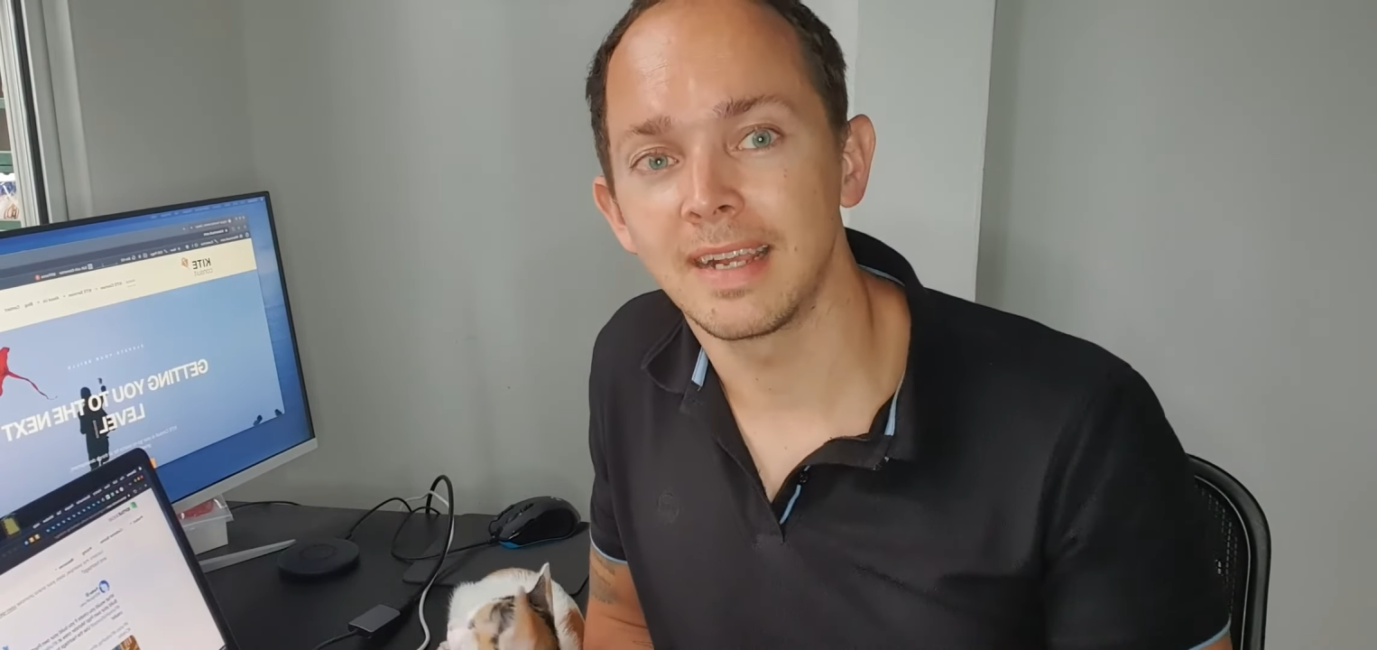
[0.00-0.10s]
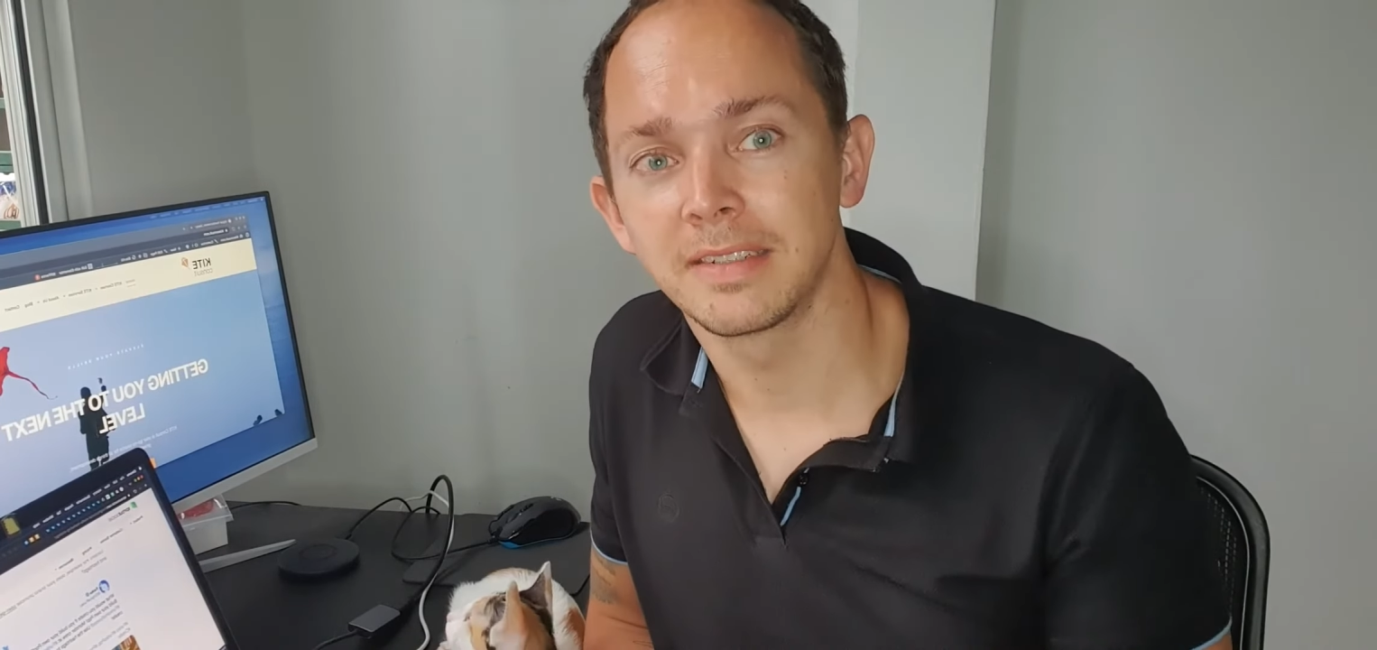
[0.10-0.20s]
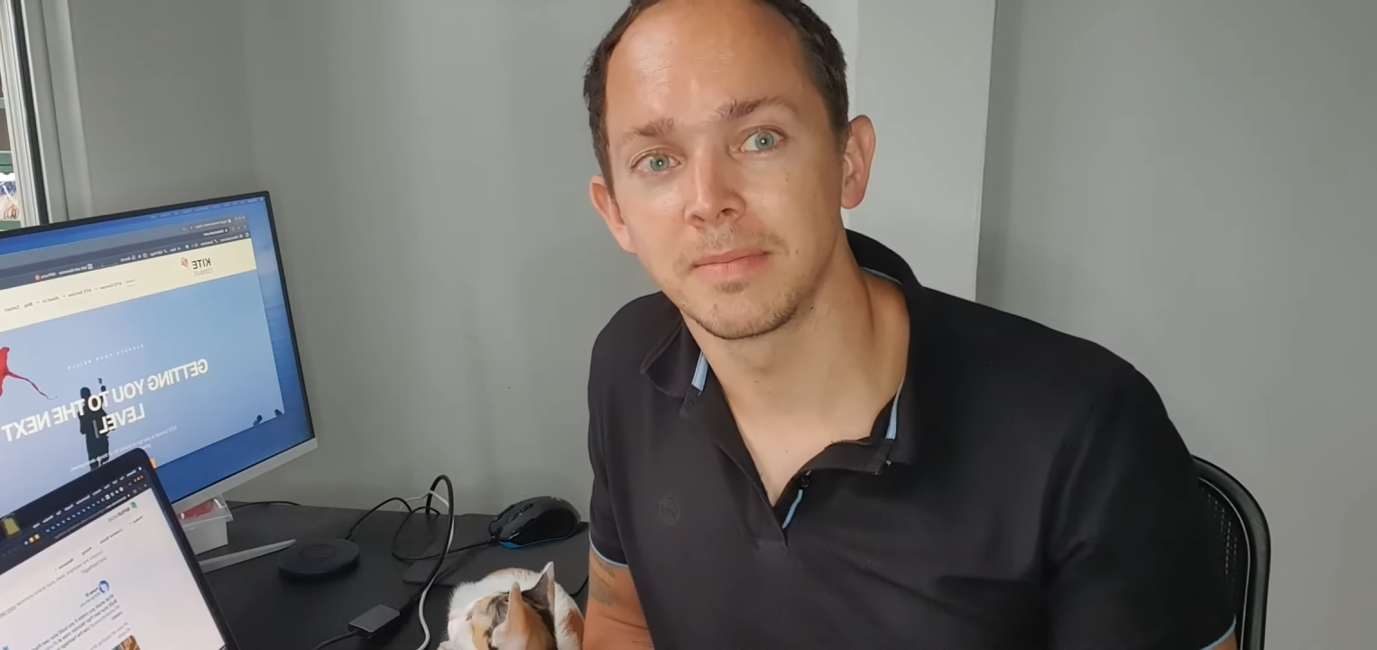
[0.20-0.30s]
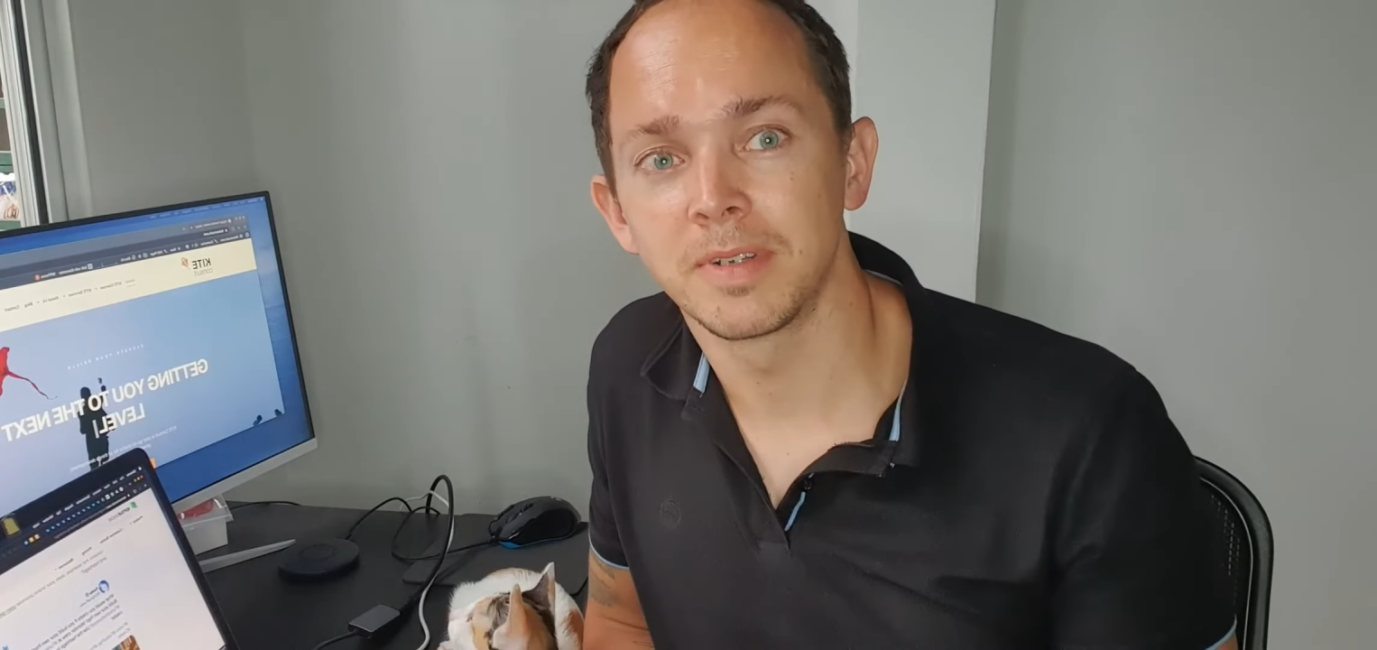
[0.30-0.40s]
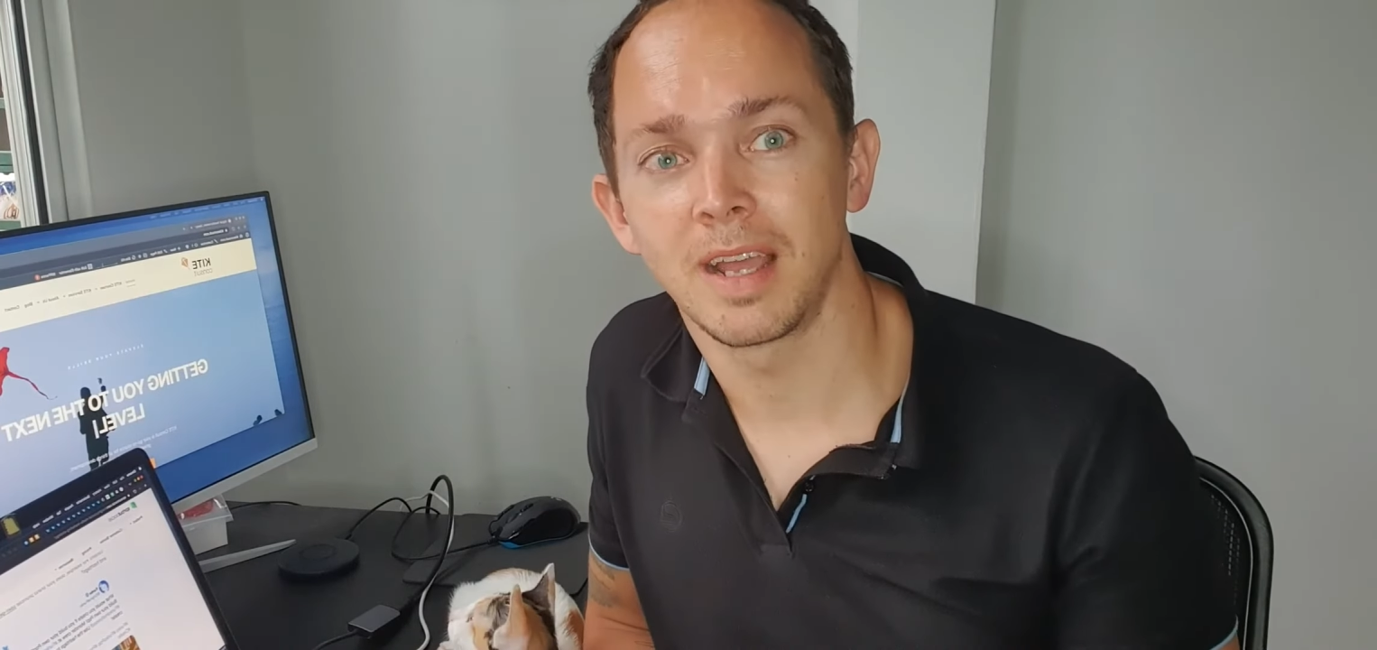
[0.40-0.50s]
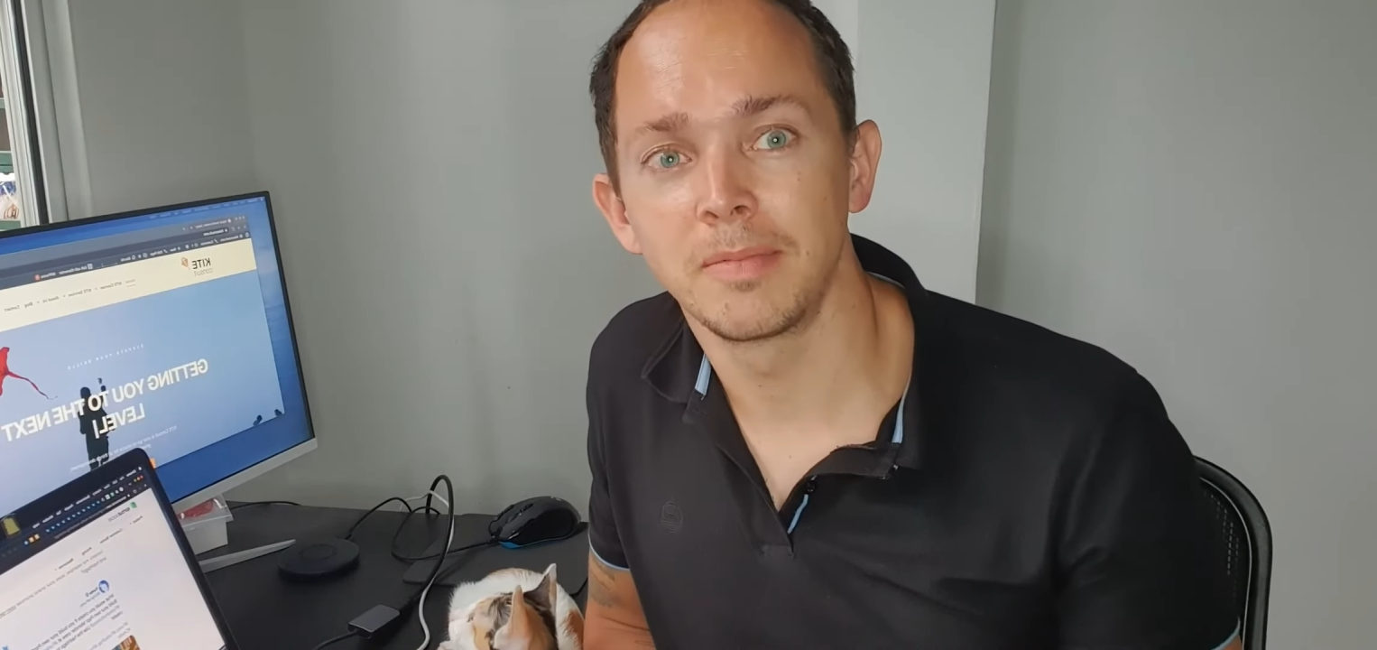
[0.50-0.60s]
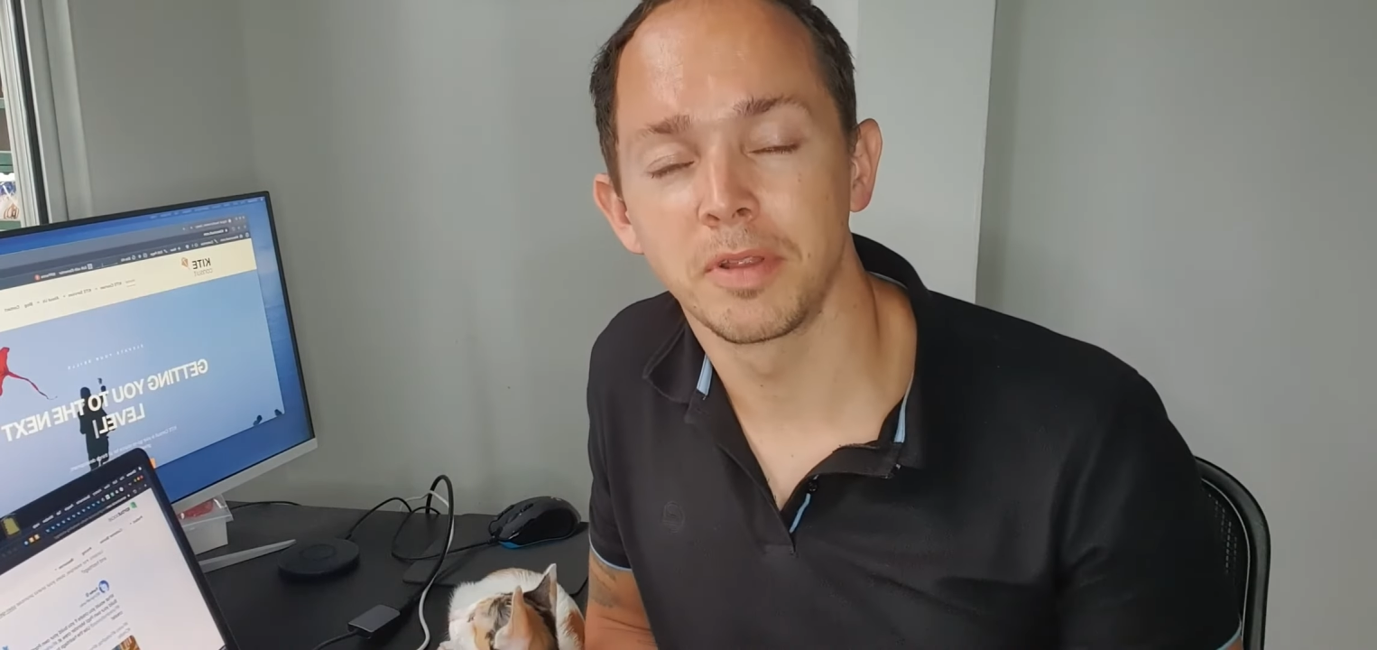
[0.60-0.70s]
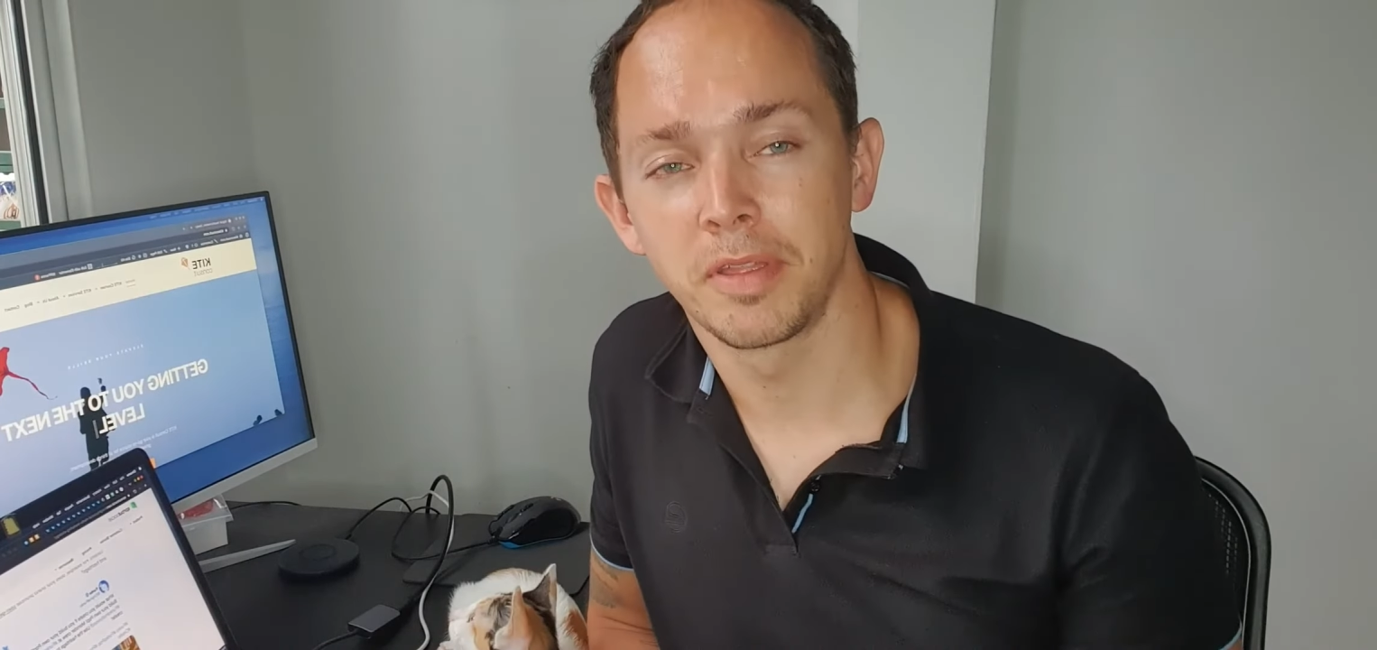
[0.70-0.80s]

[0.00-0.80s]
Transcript: some time to